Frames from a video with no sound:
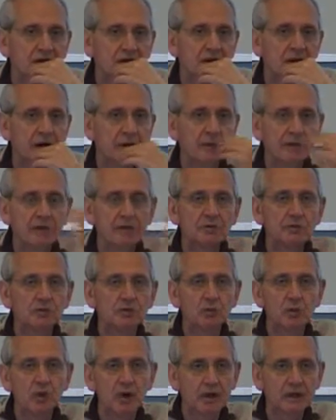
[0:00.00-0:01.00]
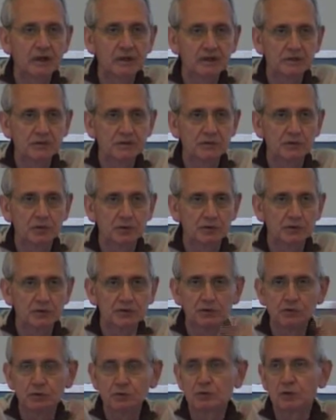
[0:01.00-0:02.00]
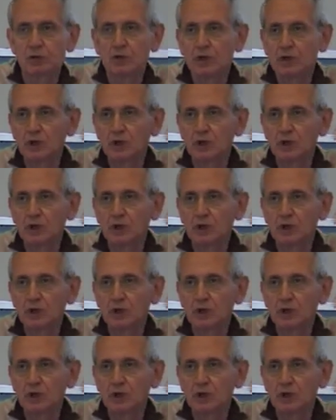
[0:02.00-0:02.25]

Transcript: coming into the market or new